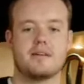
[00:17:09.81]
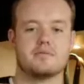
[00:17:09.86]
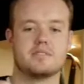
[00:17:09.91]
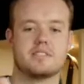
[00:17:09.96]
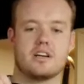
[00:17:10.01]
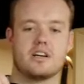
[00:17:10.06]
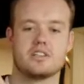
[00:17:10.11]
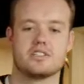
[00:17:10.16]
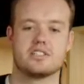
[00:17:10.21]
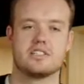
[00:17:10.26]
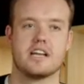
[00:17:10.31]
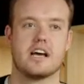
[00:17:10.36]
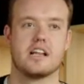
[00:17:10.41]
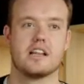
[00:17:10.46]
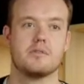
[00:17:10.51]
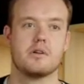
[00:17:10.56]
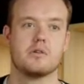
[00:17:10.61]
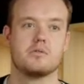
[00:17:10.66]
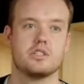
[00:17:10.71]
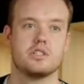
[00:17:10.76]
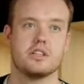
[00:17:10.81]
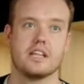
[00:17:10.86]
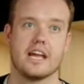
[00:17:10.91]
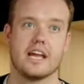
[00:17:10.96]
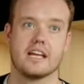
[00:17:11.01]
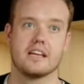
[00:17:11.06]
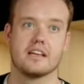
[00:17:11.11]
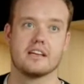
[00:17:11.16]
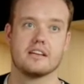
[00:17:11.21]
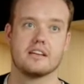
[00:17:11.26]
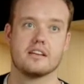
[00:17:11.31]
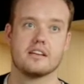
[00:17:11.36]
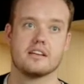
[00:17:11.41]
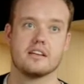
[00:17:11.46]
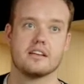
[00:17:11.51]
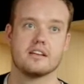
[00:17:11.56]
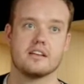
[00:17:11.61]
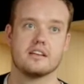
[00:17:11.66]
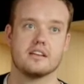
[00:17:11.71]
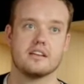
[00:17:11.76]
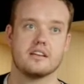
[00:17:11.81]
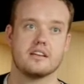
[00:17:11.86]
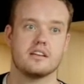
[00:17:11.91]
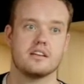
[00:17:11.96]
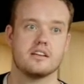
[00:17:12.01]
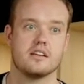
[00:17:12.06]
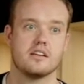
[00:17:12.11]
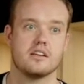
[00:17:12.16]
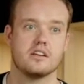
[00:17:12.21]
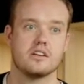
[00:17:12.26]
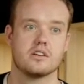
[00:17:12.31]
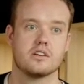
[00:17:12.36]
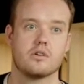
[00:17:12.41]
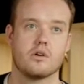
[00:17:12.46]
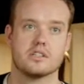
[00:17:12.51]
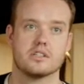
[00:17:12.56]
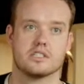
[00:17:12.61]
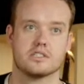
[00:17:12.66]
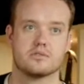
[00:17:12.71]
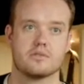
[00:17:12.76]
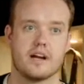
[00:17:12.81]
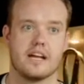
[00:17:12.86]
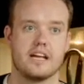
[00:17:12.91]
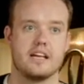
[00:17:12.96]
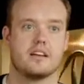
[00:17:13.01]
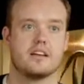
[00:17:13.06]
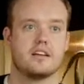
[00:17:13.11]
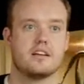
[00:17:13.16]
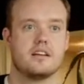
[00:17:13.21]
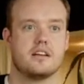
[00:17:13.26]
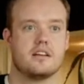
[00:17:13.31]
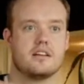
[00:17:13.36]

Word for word: Mademoiselle Chanel, let me know what you think. Gorgeous, right?